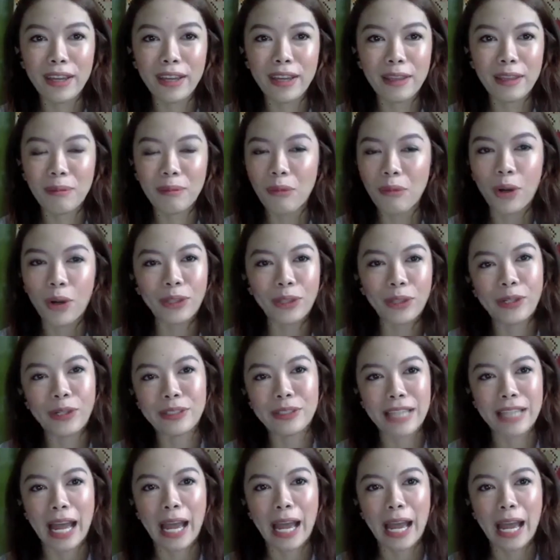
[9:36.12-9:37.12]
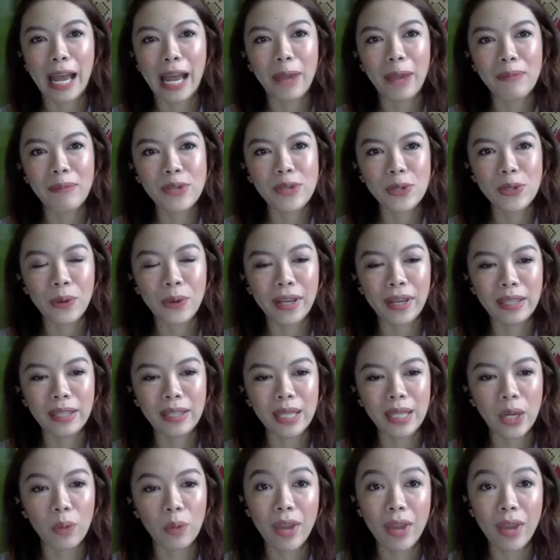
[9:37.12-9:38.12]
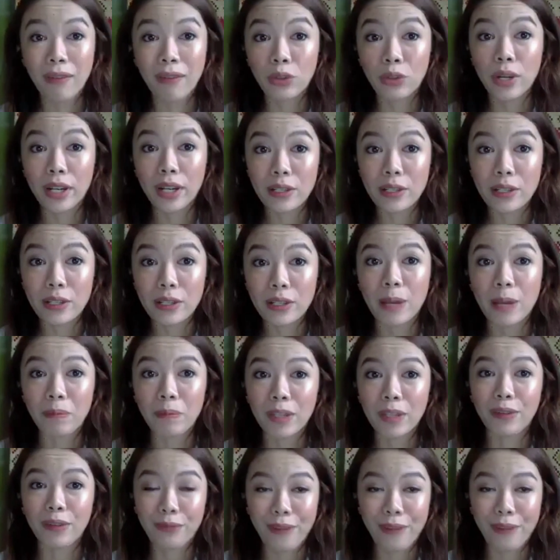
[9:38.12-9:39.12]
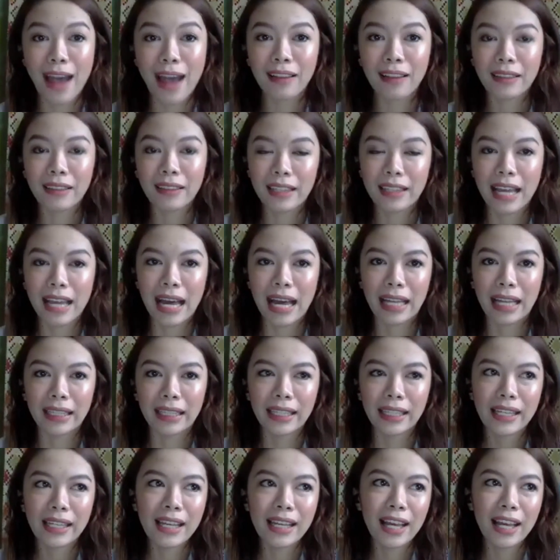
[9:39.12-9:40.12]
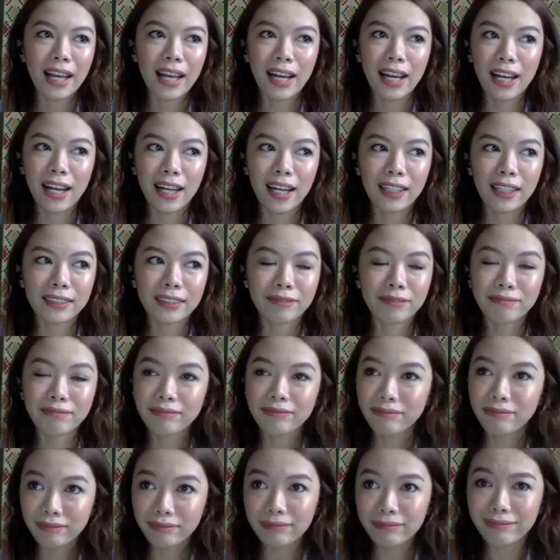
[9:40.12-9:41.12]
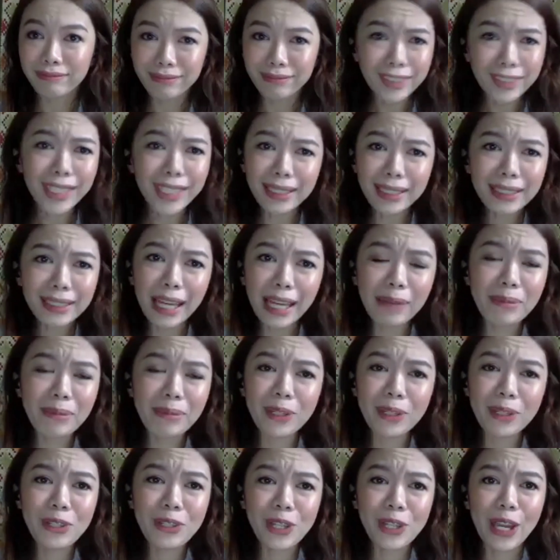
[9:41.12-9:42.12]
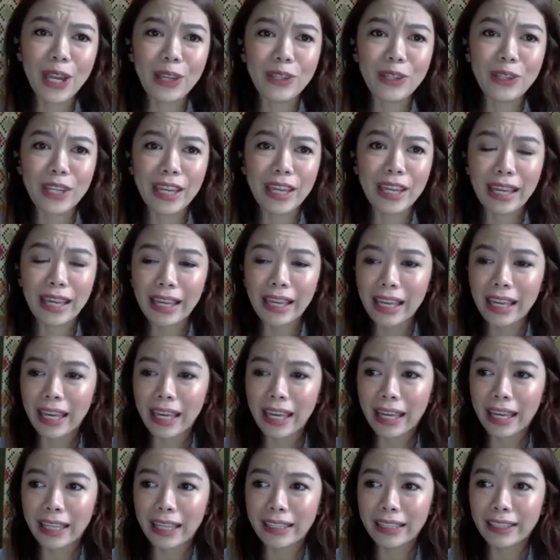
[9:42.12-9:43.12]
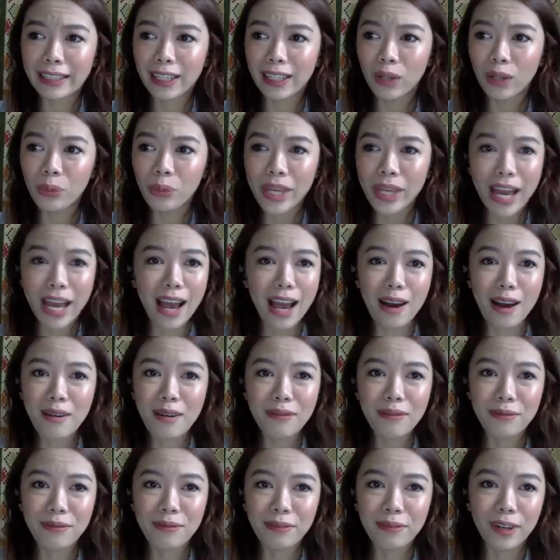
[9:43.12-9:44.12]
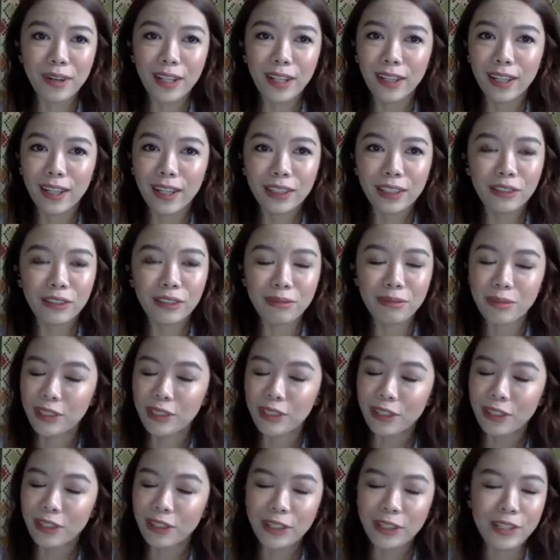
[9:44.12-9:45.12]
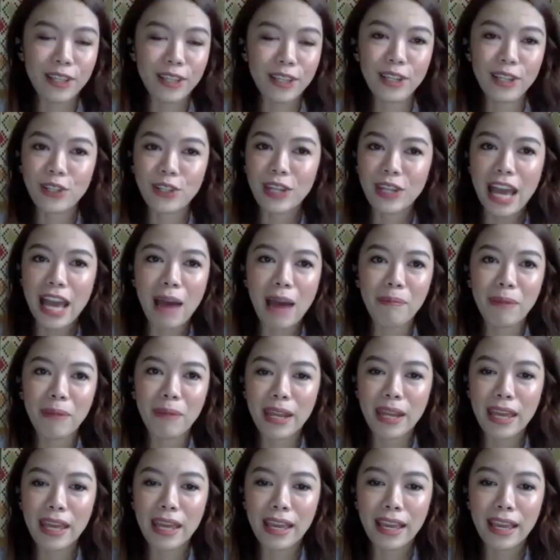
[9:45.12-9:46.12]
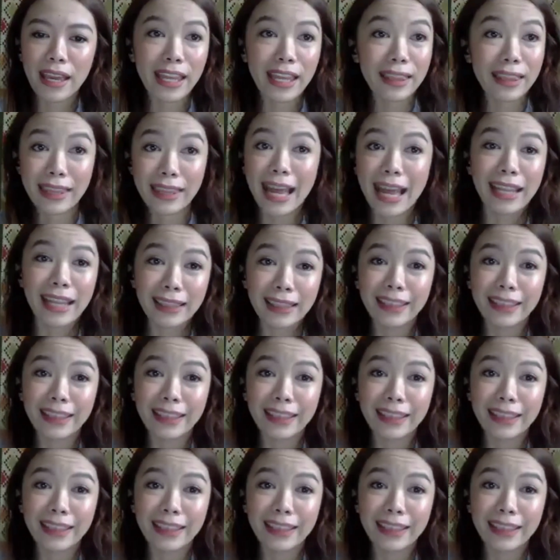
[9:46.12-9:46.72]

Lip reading: living in modern times, so I think we have to accept the fact that times are changing and we have a lot of modernization happening and that